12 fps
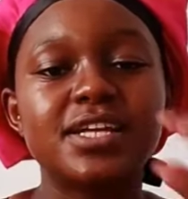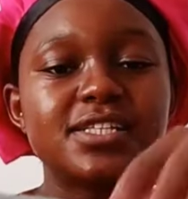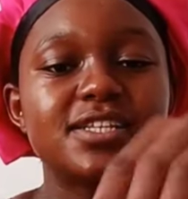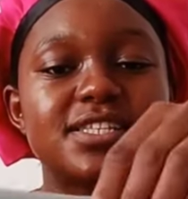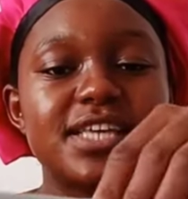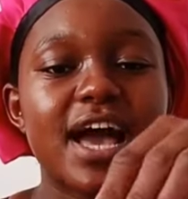
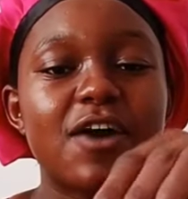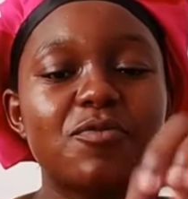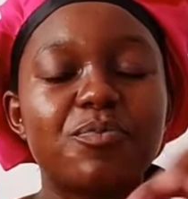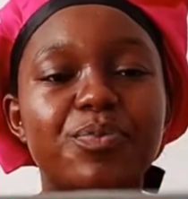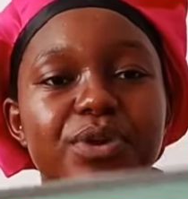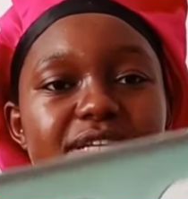So you see
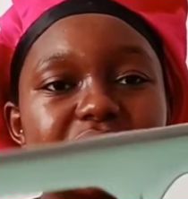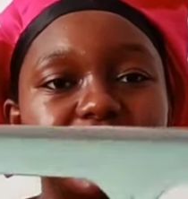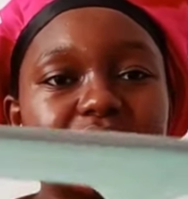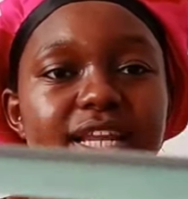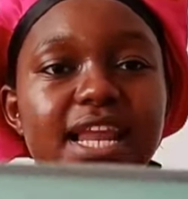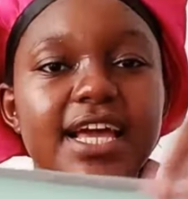how
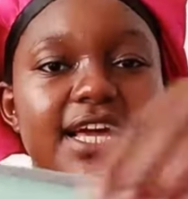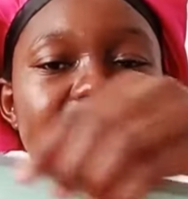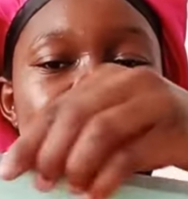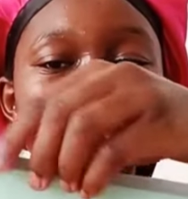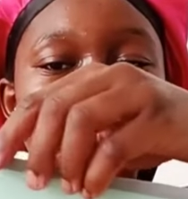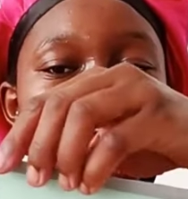pretty,
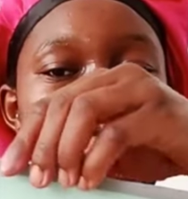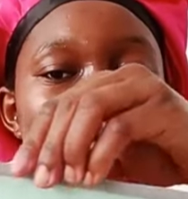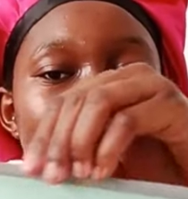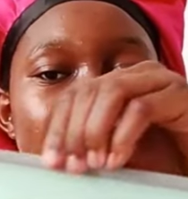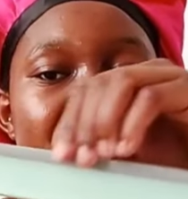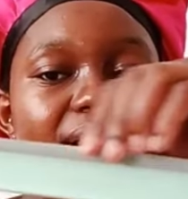this is a
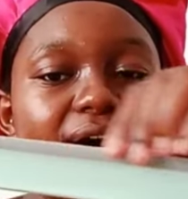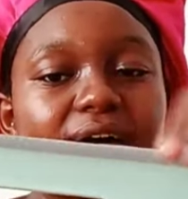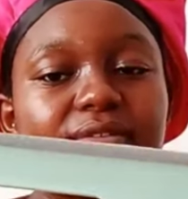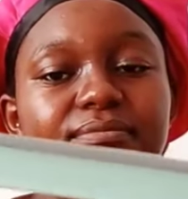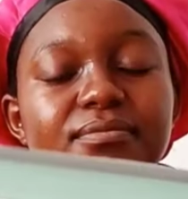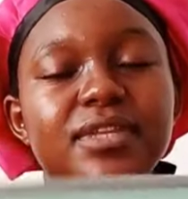
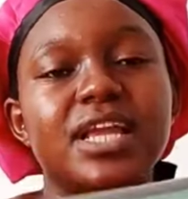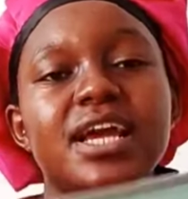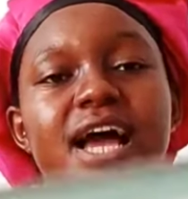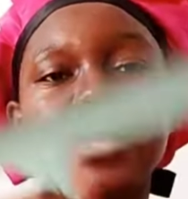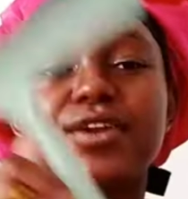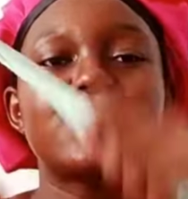rubber.
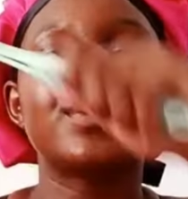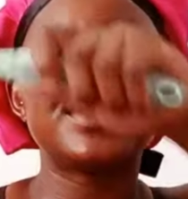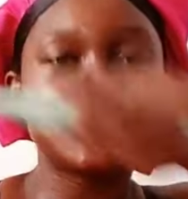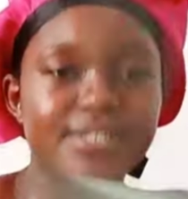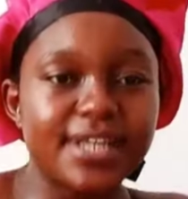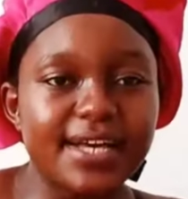I don't know,
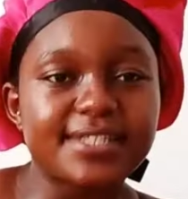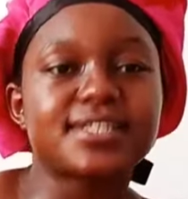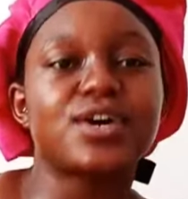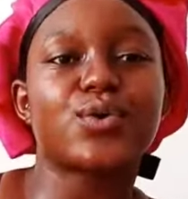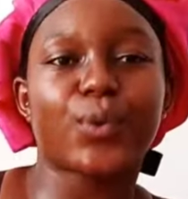just as